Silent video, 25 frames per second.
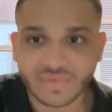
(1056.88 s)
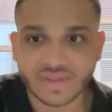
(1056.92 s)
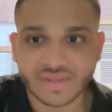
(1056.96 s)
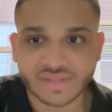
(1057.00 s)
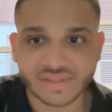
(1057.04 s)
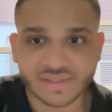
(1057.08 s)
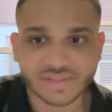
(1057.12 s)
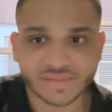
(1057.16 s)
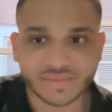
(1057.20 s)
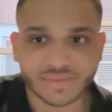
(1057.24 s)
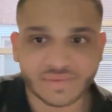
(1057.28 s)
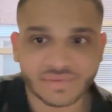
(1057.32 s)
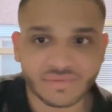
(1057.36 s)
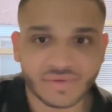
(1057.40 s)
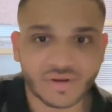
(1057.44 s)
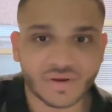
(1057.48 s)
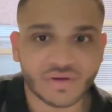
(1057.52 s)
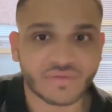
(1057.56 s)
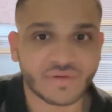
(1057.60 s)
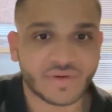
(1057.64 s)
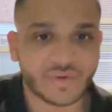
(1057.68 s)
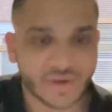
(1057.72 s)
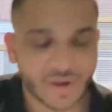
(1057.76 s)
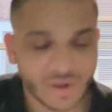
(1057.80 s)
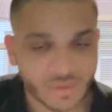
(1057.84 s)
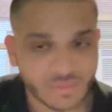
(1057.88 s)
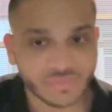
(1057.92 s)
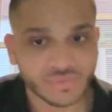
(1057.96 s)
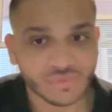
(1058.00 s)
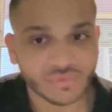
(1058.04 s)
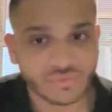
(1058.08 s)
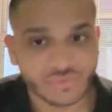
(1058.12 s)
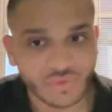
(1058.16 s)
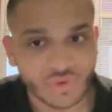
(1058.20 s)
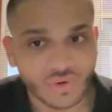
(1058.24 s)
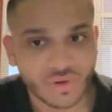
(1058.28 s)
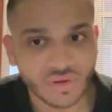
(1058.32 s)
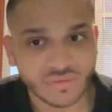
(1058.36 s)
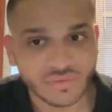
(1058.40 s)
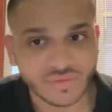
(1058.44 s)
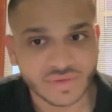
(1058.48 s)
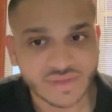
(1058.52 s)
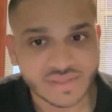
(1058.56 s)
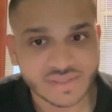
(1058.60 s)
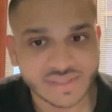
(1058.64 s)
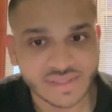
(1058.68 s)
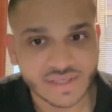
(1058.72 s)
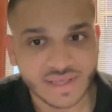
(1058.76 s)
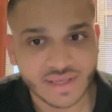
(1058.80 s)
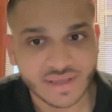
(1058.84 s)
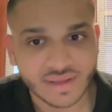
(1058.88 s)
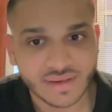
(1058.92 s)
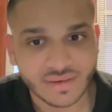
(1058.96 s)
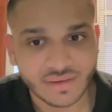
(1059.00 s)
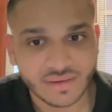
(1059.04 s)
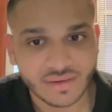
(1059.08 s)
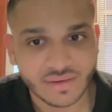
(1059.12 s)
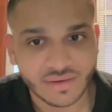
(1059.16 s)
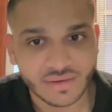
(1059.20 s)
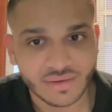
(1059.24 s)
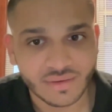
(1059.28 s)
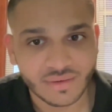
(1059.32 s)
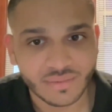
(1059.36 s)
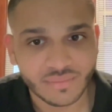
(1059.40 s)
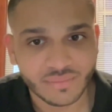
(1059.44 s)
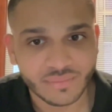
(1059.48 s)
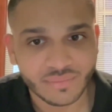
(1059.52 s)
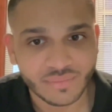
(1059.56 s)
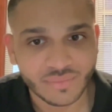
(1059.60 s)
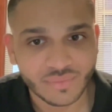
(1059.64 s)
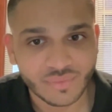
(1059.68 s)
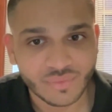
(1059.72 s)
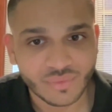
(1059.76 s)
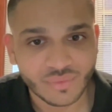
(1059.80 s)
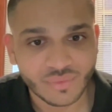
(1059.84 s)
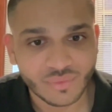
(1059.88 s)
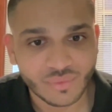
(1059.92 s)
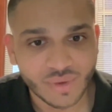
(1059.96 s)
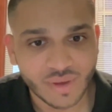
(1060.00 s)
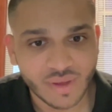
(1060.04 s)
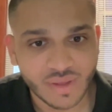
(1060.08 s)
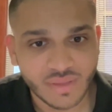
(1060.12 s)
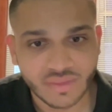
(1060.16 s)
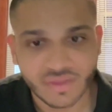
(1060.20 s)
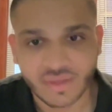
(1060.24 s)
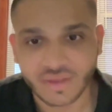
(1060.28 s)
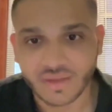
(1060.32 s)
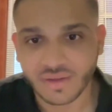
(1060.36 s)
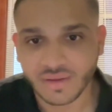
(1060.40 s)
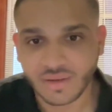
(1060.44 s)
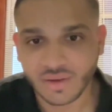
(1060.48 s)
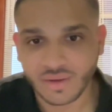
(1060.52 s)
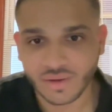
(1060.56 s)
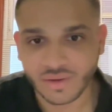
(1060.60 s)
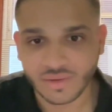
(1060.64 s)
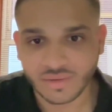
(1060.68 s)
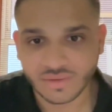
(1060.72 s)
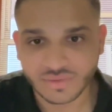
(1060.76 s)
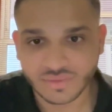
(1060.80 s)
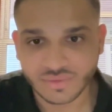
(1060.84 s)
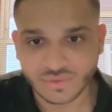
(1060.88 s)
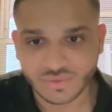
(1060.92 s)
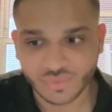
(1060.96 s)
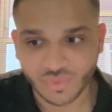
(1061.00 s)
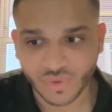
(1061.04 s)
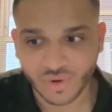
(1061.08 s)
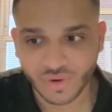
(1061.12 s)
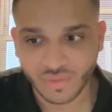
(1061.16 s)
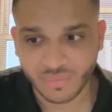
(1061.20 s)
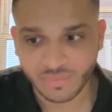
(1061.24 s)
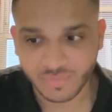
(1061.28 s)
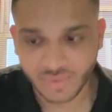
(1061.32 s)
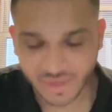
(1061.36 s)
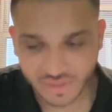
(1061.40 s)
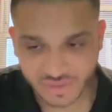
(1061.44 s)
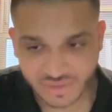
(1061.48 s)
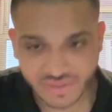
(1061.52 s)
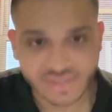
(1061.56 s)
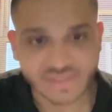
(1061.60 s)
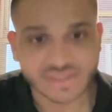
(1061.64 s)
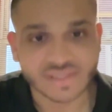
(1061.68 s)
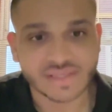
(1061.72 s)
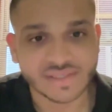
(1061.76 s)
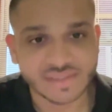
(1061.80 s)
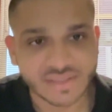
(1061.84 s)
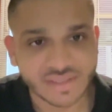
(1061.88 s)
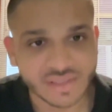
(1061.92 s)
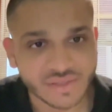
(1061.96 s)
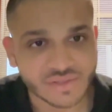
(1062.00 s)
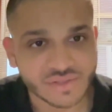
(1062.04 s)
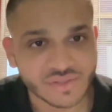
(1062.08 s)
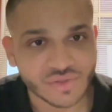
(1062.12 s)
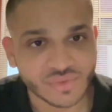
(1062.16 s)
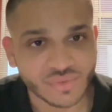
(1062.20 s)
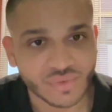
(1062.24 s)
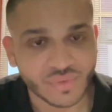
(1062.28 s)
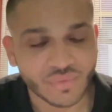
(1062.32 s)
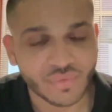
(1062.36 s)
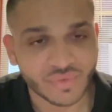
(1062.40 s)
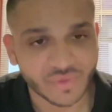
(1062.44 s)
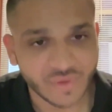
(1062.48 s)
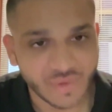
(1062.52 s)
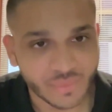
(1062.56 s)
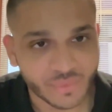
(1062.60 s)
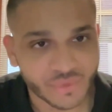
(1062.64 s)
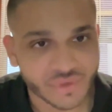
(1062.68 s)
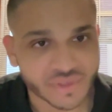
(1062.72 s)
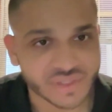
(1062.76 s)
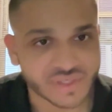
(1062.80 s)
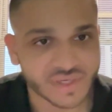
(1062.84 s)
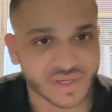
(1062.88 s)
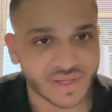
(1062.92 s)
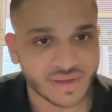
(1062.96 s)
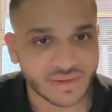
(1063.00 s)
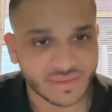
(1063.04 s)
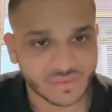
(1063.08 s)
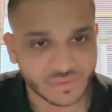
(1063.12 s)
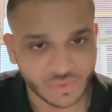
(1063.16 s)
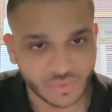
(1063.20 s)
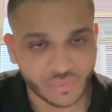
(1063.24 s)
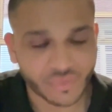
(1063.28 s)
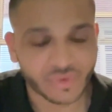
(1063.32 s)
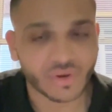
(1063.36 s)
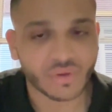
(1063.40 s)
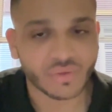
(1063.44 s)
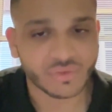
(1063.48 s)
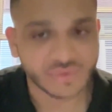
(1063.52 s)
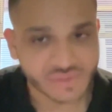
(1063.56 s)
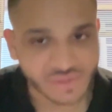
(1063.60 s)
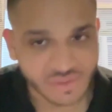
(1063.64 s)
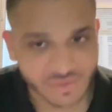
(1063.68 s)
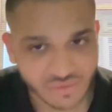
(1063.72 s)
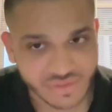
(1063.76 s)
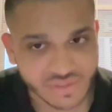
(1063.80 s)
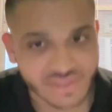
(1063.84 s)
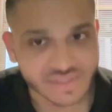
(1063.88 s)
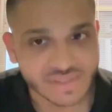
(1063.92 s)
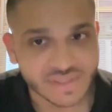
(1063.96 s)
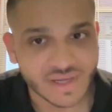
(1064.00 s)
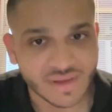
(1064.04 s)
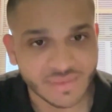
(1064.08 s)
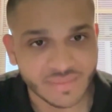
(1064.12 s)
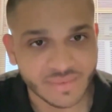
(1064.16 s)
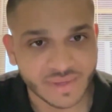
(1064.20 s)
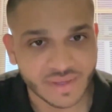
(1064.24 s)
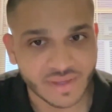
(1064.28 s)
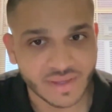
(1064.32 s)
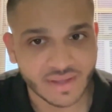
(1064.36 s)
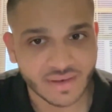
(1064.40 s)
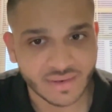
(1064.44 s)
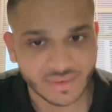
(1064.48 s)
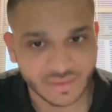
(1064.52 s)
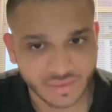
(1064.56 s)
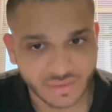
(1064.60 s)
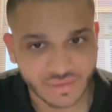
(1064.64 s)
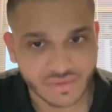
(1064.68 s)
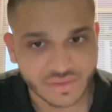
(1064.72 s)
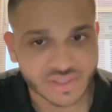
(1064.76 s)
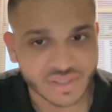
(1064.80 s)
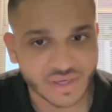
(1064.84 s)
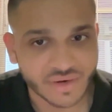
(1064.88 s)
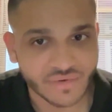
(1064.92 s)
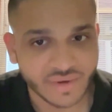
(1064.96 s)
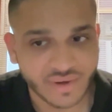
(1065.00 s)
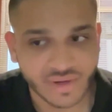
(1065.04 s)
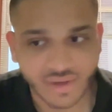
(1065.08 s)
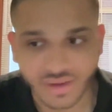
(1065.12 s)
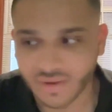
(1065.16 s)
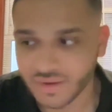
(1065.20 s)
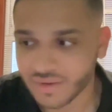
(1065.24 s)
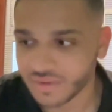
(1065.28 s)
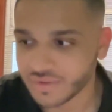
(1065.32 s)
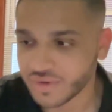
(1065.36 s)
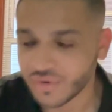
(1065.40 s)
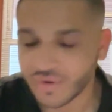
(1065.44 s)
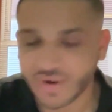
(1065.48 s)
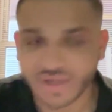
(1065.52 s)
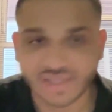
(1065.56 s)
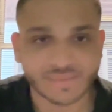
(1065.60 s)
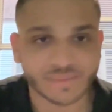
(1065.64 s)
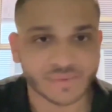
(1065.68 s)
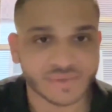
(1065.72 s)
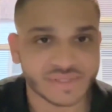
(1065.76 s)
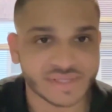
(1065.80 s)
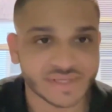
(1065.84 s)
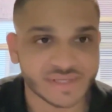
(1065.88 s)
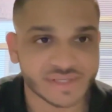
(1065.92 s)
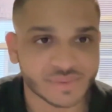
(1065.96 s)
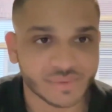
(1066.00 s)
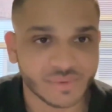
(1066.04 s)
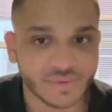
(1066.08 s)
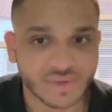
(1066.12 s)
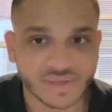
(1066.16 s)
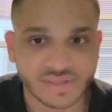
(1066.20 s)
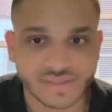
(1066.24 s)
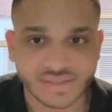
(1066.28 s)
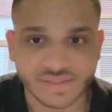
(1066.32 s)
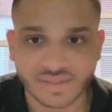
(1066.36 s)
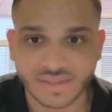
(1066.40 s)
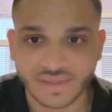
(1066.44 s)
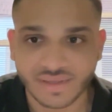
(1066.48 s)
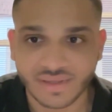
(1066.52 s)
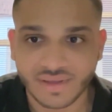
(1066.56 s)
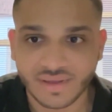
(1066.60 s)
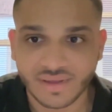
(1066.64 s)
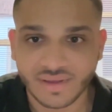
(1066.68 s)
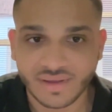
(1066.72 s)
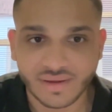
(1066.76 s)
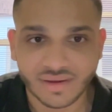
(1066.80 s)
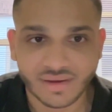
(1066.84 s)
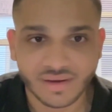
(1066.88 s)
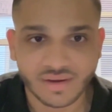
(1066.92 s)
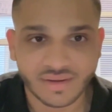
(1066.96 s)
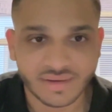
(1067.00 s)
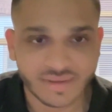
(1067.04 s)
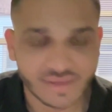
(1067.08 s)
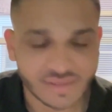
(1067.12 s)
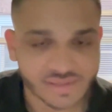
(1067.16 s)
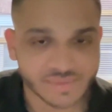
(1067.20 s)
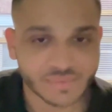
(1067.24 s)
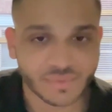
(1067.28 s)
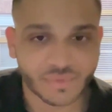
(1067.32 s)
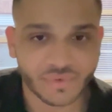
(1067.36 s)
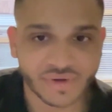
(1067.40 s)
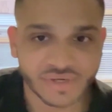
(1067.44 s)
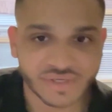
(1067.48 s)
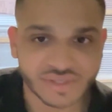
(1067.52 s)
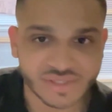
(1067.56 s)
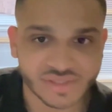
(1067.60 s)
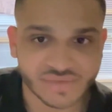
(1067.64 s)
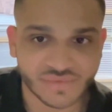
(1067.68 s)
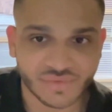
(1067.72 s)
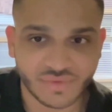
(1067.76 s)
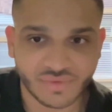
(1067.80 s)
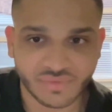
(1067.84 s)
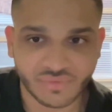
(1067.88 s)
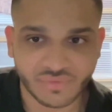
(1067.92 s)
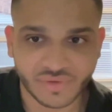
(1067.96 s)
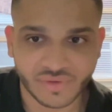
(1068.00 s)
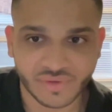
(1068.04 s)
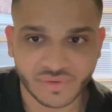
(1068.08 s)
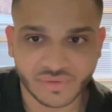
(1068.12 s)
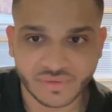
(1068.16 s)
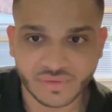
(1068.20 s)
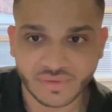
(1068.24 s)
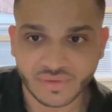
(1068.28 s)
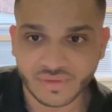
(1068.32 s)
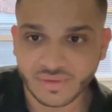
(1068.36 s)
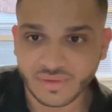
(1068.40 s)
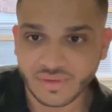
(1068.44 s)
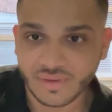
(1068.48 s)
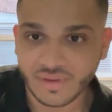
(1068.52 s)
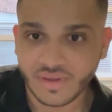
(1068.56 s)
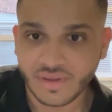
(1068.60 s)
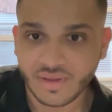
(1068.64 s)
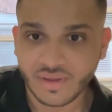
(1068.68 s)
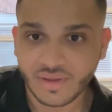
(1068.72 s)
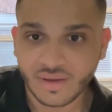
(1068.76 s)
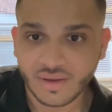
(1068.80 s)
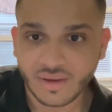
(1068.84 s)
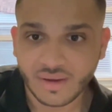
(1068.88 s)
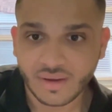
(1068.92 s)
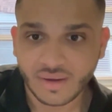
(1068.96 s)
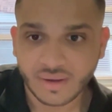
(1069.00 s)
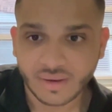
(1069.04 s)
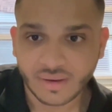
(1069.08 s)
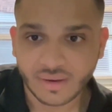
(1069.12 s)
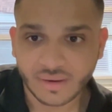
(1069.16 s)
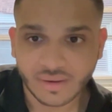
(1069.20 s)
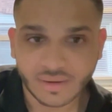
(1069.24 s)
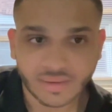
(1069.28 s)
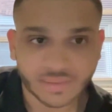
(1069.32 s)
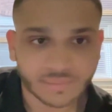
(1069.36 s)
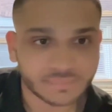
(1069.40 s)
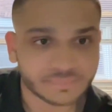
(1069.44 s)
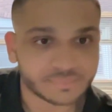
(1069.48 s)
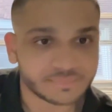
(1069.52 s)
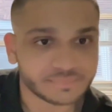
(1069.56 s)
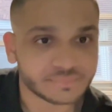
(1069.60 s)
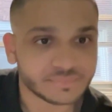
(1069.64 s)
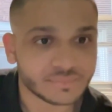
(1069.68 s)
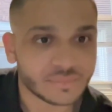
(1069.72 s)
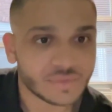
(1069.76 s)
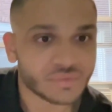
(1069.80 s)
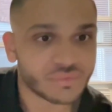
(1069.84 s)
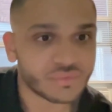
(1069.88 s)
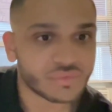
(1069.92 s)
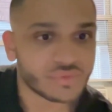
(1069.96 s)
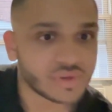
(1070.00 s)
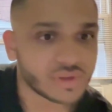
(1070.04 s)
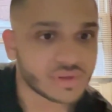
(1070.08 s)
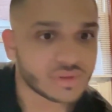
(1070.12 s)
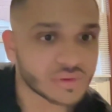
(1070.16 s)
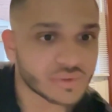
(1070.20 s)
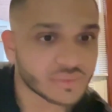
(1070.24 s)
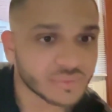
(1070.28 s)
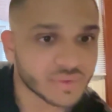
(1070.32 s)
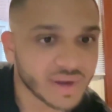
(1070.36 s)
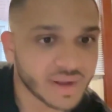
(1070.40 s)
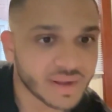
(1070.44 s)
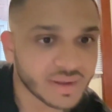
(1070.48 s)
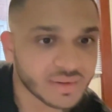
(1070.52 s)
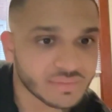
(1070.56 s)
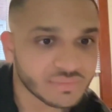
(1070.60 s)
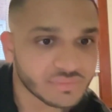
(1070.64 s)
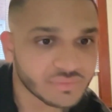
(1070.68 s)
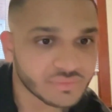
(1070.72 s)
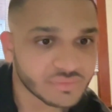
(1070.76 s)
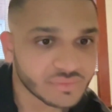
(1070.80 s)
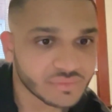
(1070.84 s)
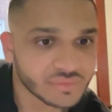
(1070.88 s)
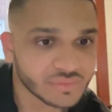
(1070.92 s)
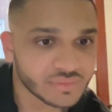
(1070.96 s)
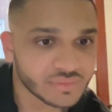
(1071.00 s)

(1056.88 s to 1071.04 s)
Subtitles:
This has been very, very helpful for all of us. And I think to our patients listening too, we really appreciate you and other surgeons coming and sharing your expertise with us and inspirations for the field. If we don't have